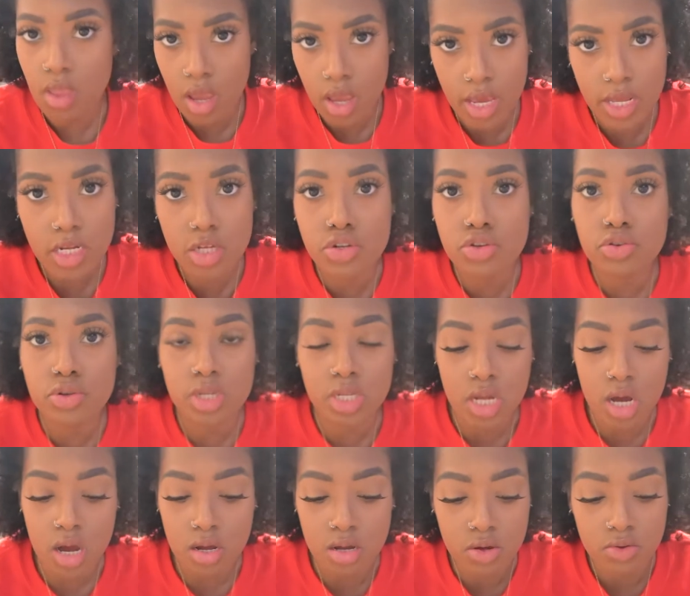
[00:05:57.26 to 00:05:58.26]
it'll do the
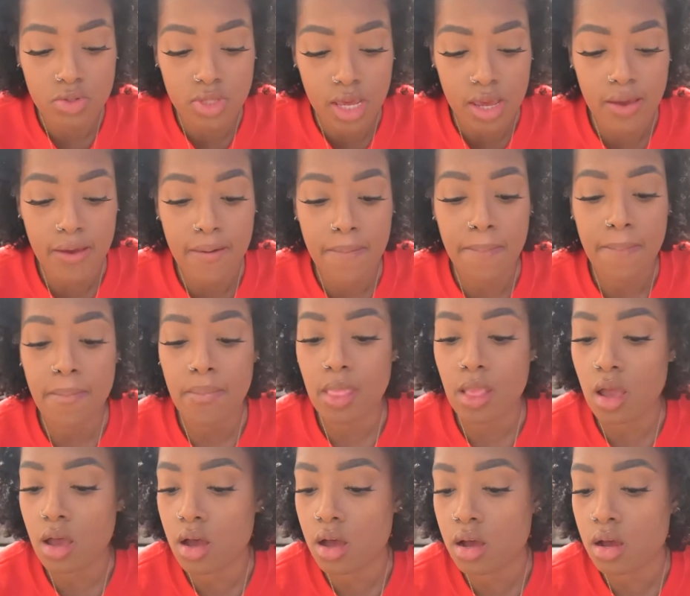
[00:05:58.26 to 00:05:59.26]
doggone thing.
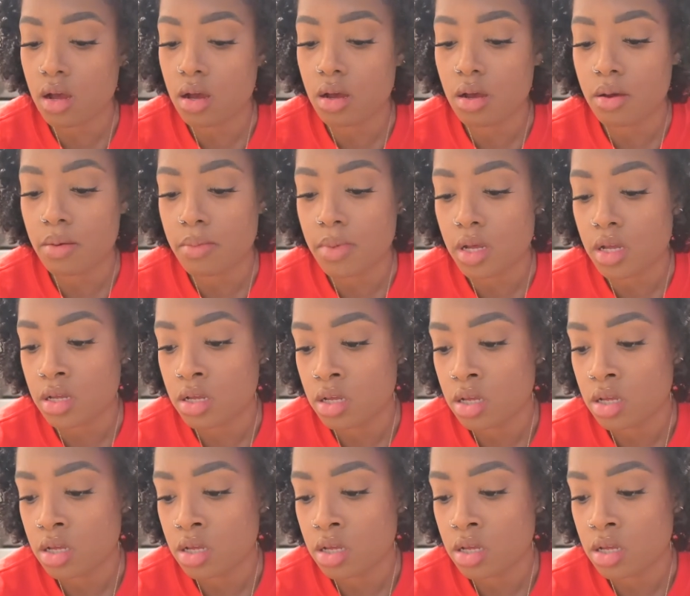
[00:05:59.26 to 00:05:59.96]
Um,